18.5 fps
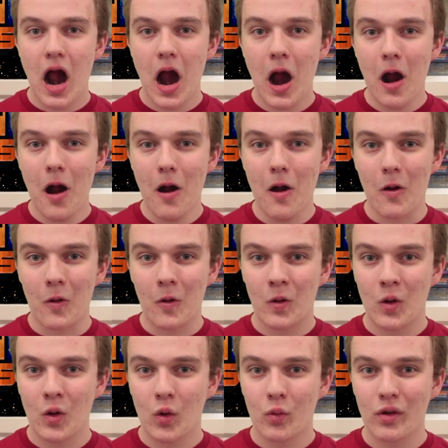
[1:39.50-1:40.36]
Oh,
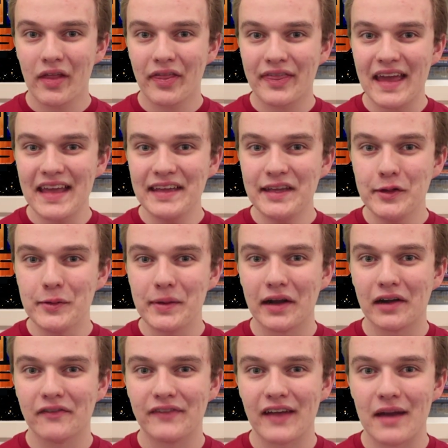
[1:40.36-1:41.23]
well thank you,
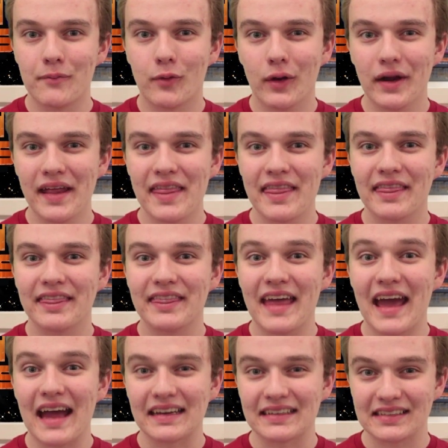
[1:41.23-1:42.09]
inner fanboy.
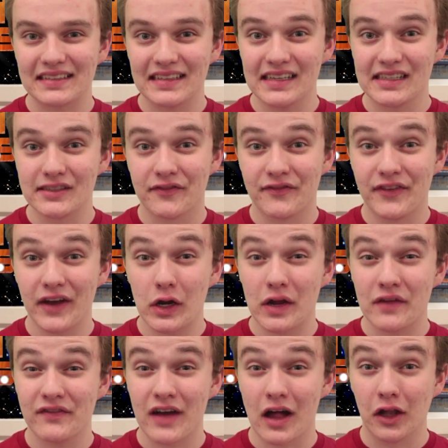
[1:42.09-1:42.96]
That is a
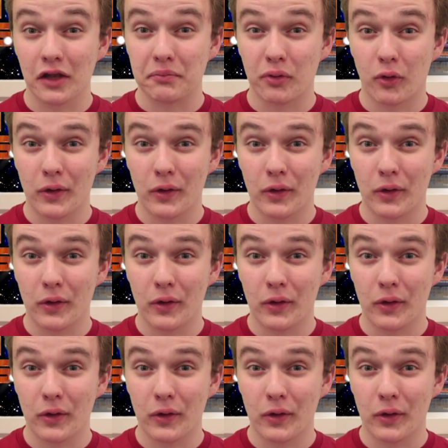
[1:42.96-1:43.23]
very valid